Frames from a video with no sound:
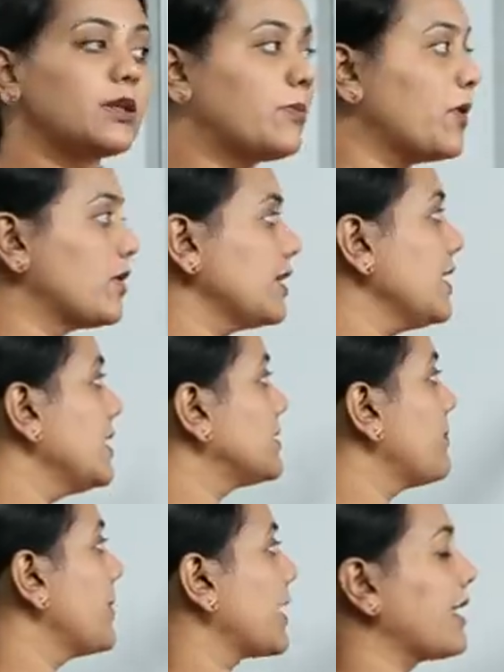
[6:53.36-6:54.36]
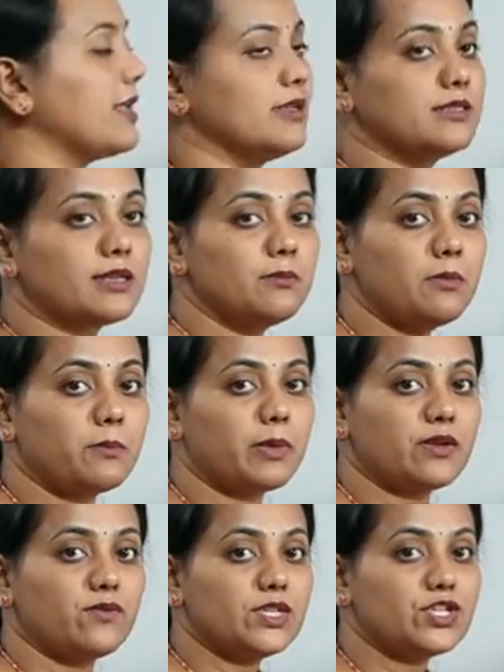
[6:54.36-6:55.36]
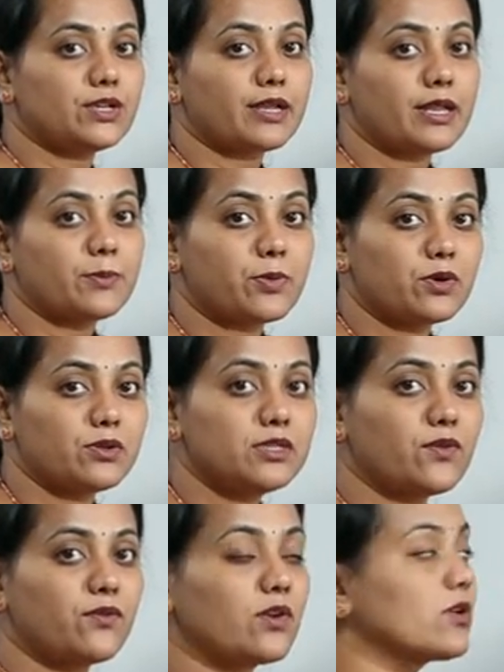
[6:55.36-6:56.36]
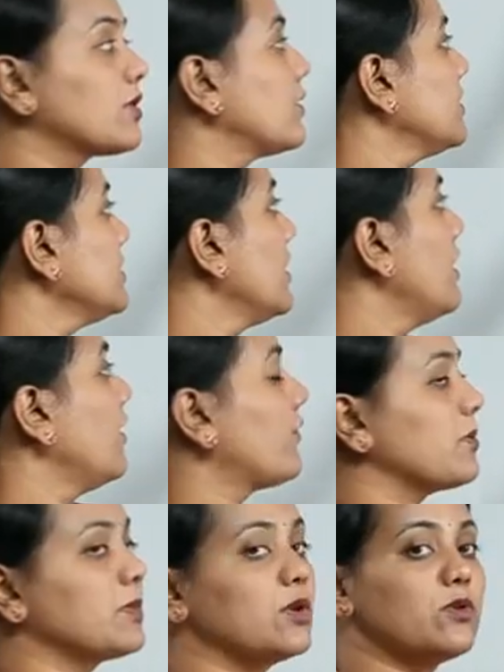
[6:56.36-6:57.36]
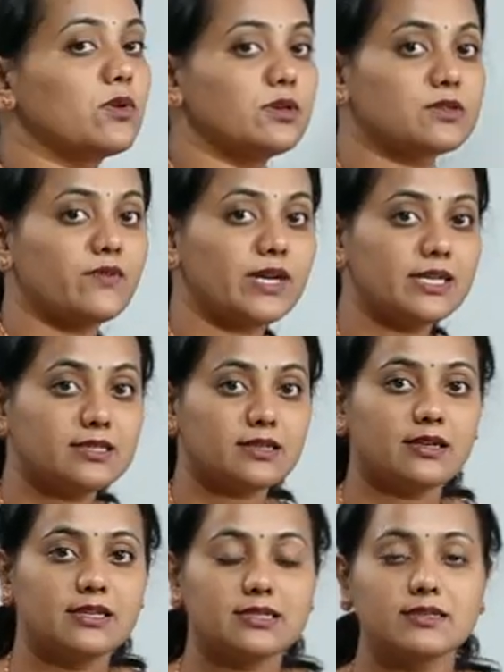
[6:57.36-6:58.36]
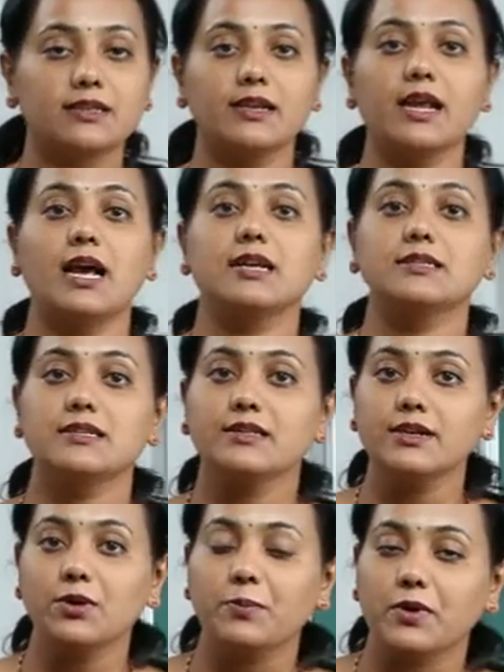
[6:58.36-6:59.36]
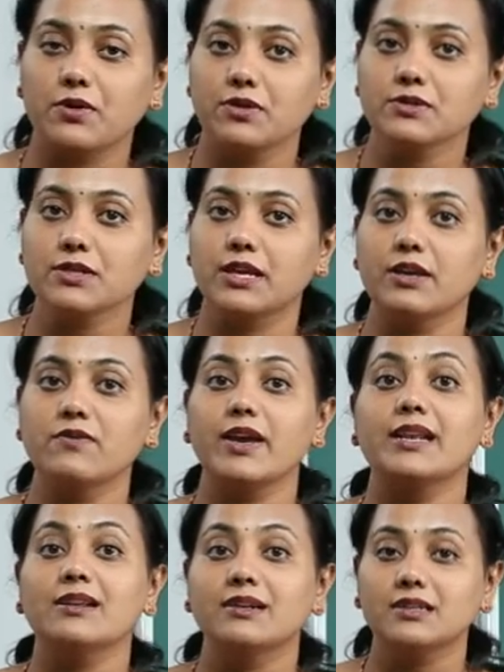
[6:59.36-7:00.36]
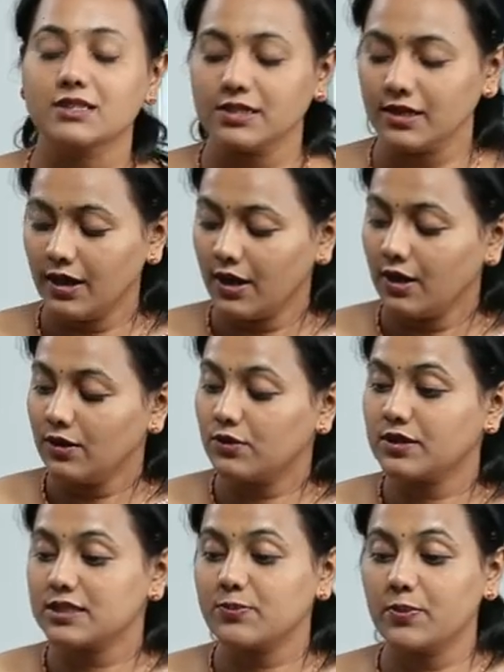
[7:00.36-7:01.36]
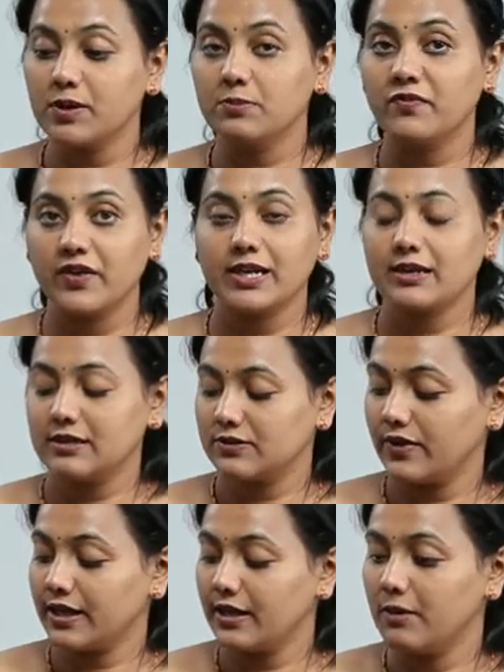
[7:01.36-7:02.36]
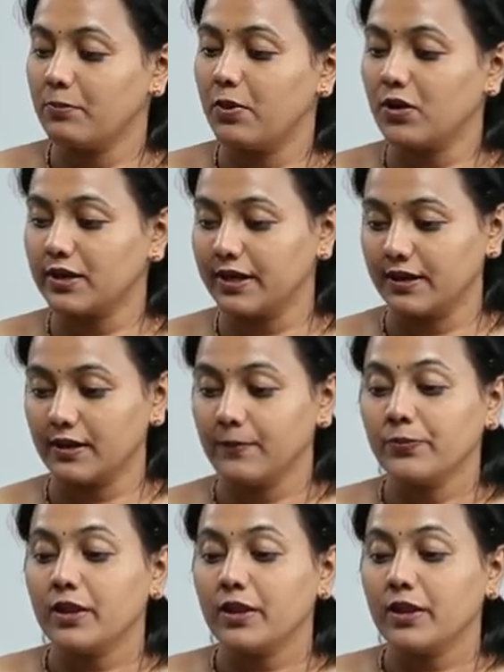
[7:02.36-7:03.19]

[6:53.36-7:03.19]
The body has a mechanism by which it can produce fructose from glucose. Why is it necessary? As I said, to give energy to the sperm, where it is very important.